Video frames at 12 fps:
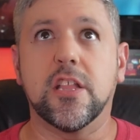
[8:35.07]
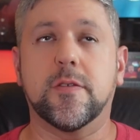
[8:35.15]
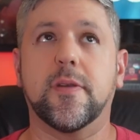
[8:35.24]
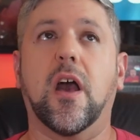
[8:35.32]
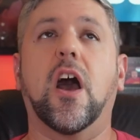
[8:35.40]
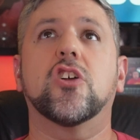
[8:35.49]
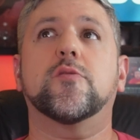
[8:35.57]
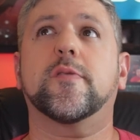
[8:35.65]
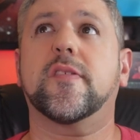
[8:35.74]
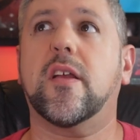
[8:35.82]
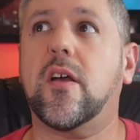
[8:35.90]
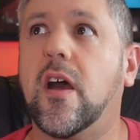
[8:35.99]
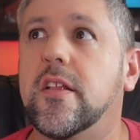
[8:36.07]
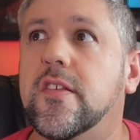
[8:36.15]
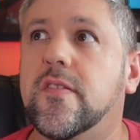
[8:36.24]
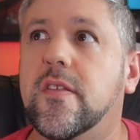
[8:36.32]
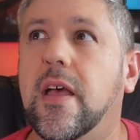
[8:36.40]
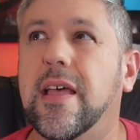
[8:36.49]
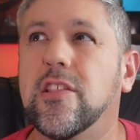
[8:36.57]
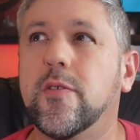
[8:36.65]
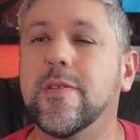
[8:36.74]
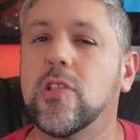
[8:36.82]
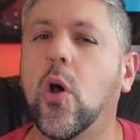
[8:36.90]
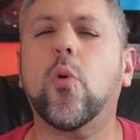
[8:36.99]
To be 100% honest, a
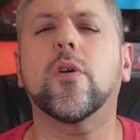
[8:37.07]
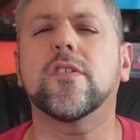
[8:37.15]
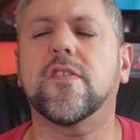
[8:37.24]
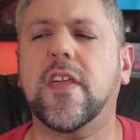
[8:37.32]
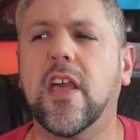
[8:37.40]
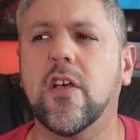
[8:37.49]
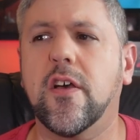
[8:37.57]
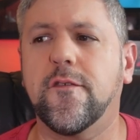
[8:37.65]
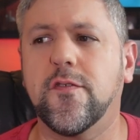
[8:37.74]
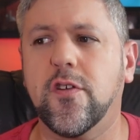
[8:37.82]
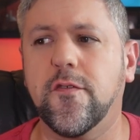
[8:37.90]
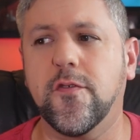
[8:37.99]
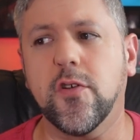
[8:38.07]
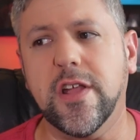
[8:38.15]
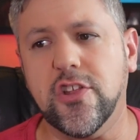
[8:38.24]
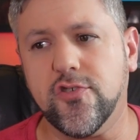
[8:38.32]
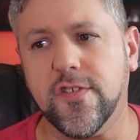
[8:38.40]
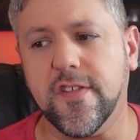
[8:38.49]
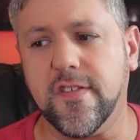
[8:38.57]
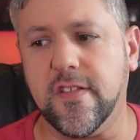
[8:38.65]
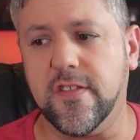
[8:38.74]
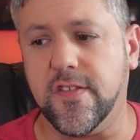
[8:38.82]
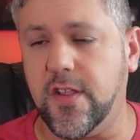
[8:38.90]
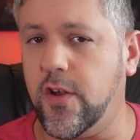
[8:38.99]
little bit lower on the scale, if your interest is
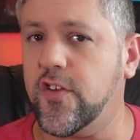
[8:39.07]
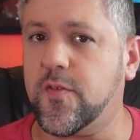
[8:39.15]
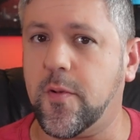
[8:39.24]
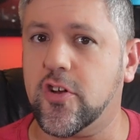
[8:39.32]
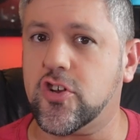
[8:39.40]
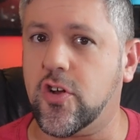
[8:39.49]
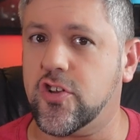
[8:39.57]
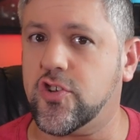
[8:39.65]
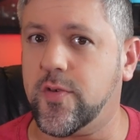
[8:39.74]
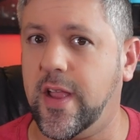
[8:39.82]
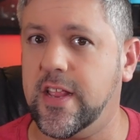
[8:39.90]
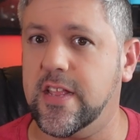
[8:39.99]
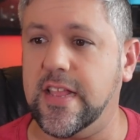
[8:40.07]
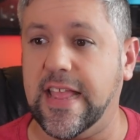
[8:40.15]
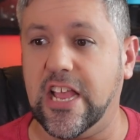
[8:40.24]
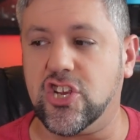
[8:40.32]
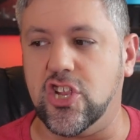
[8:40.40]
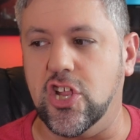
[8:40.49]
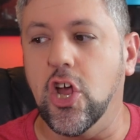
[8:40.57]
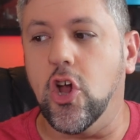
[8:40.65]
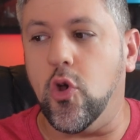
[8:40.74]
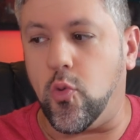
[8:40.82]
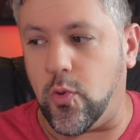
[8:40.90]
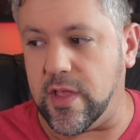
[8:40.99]
in serious martial arts training and actually
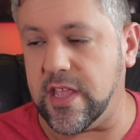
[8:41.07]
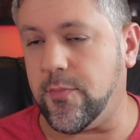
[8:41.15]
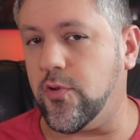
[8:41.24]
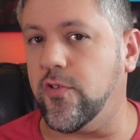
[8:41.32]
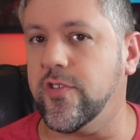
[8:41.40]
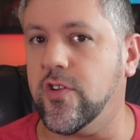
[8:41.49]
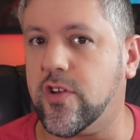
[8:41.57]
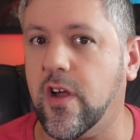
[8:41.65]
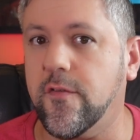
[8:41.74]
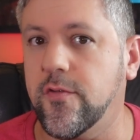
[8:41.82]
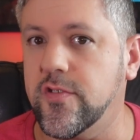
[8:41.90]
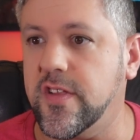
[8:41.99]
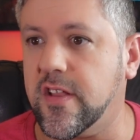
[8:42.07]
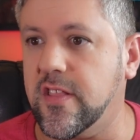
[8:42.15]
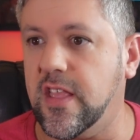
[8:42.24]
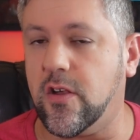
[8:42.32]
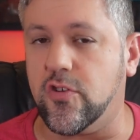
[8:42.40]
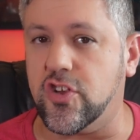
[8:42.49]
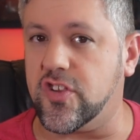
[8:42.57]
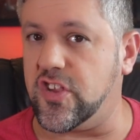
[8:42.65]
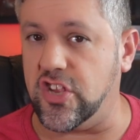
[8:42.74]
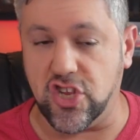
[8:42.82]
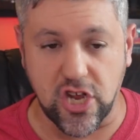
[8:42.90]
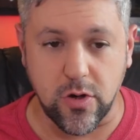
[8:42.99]
really improving your kung fu technique or just
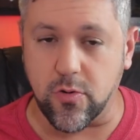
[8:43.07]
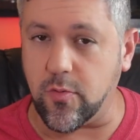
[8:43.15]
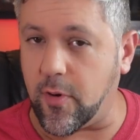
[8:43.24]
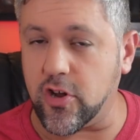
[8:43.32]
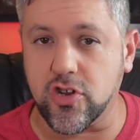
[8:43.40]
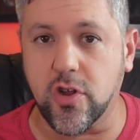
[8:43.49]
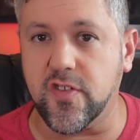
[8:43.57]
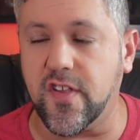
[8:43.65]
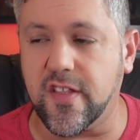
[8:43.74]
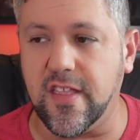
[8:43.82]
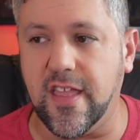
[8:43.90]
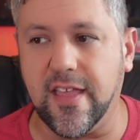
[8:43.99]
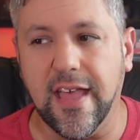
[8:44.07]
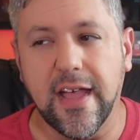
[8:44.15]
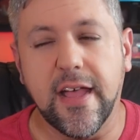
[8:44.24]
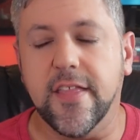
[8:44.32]
in general martial arts technique,